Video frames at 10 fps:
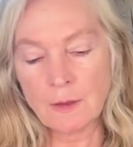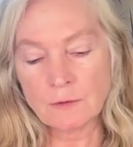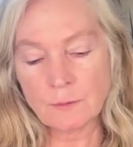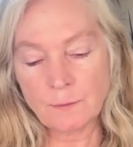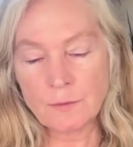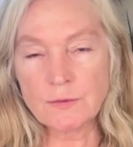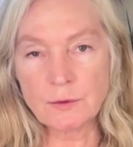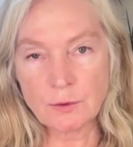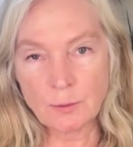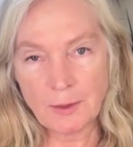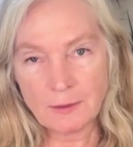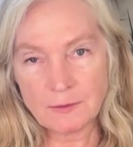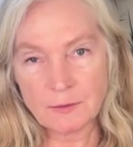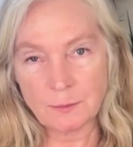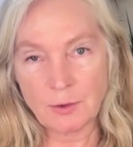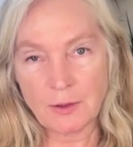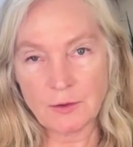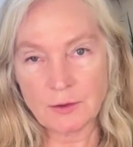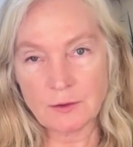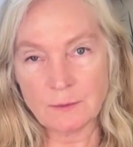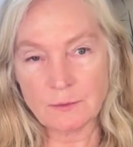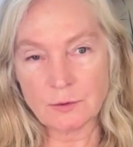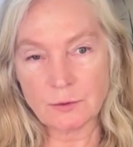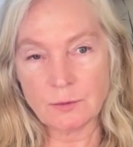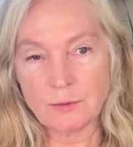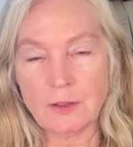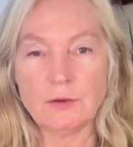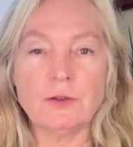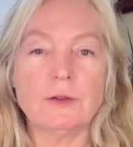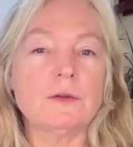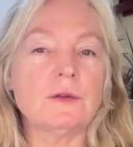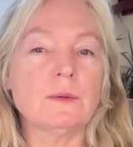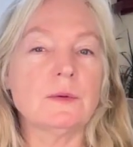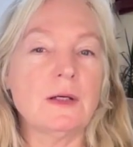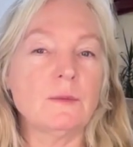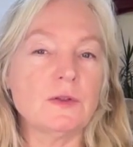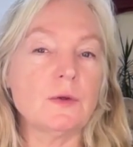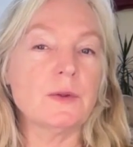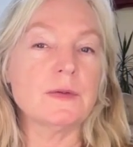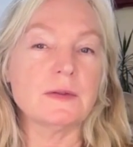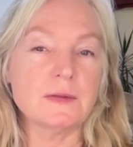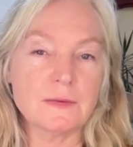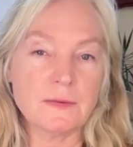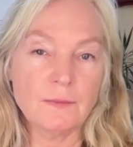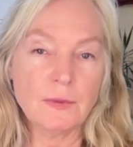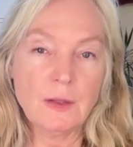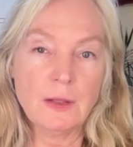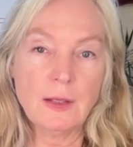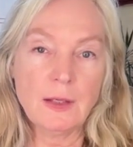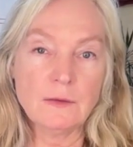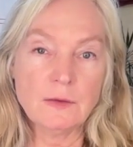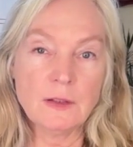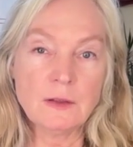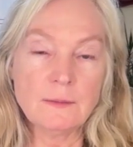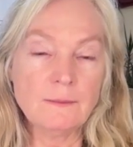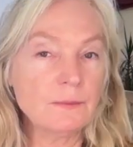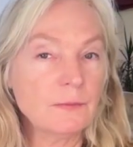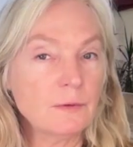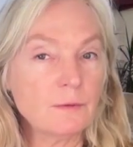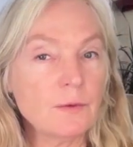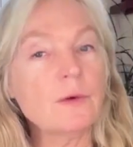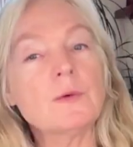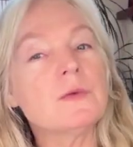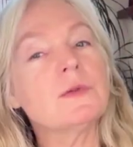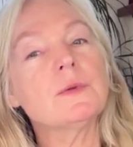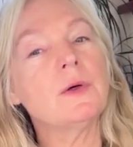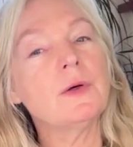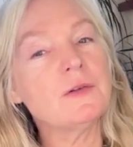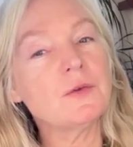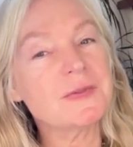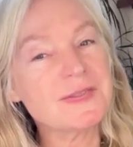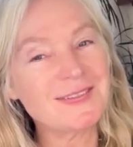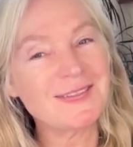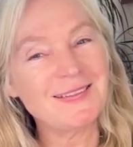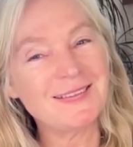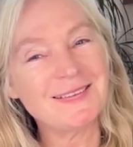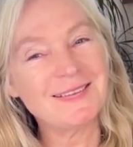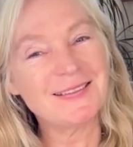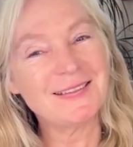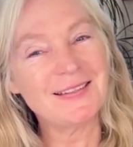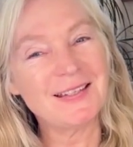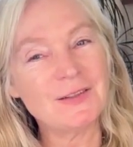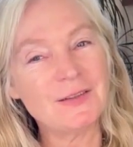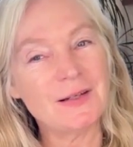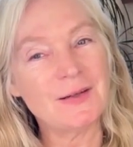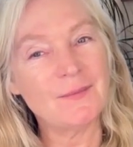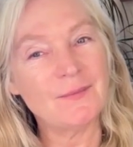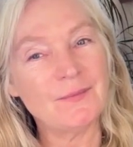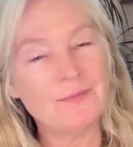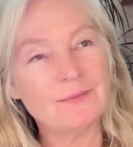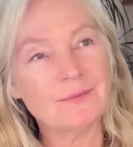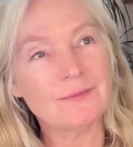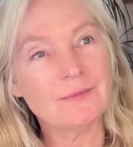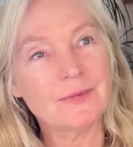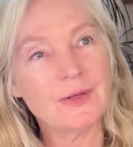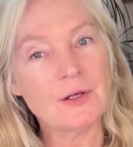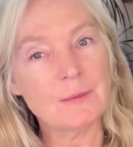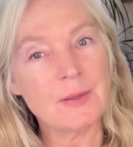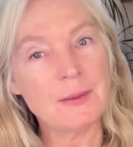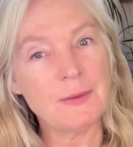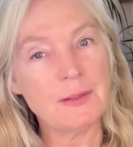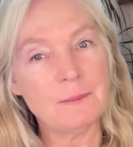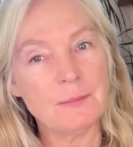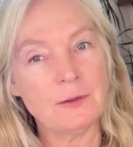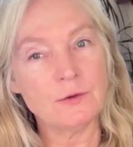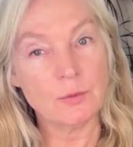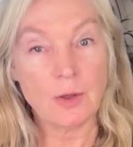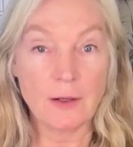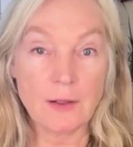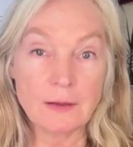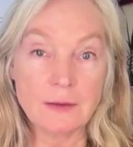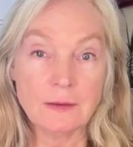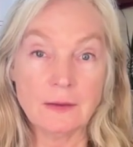So first you go back to prior to creation, to that which always is. And then for those who are interested and are maybe being drawn